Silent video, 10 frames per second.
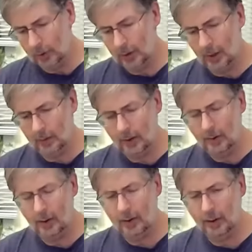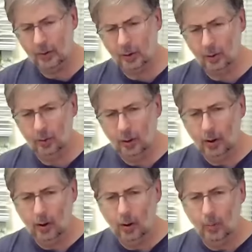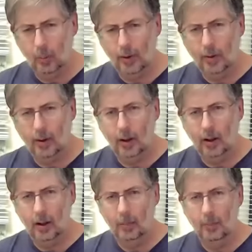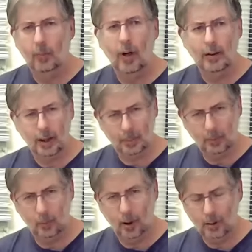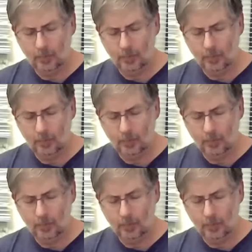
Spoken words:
Now they say that this goes with red types of wine.